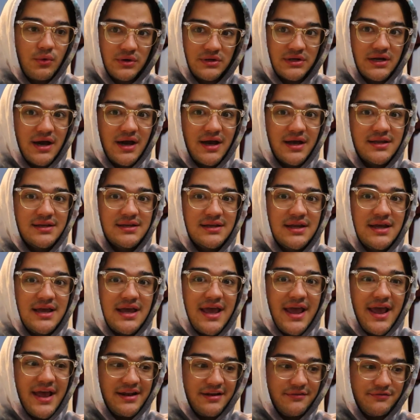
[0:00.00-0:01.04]
or not,
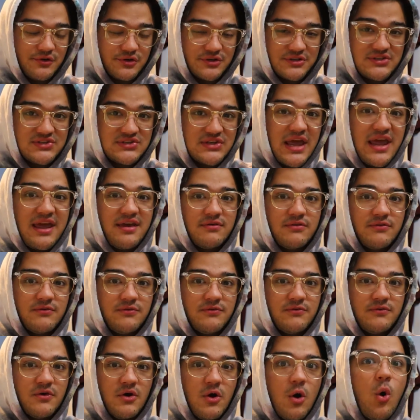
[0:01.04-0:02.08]
and if you're
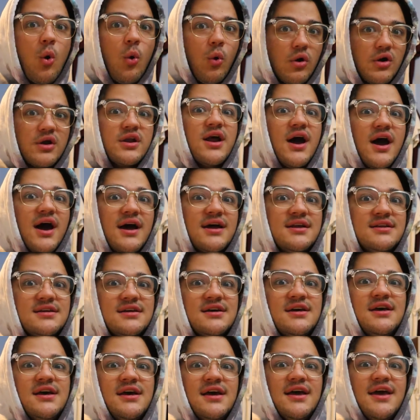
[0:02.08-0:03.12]
safe or not.
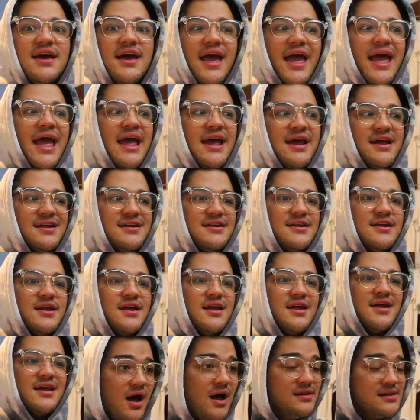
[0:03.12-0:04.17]
And
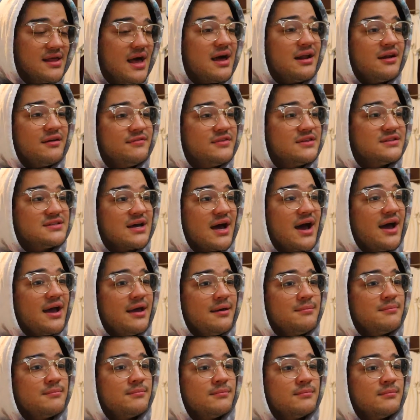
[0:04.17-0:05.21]
a lot of the
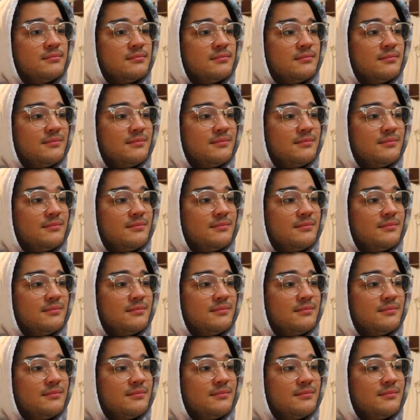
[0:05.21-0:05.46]
time,